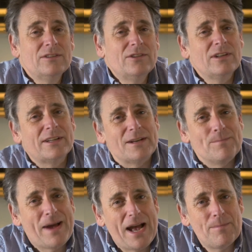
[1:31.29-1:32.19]
to look at a
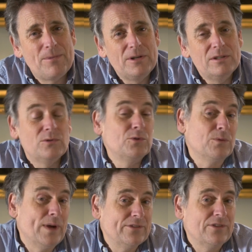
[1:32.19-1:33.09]
map, or
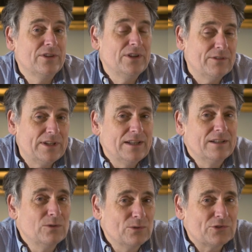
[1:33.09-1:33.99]
to enter the nuclear
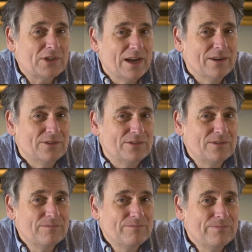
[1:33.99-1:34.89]
launch codes.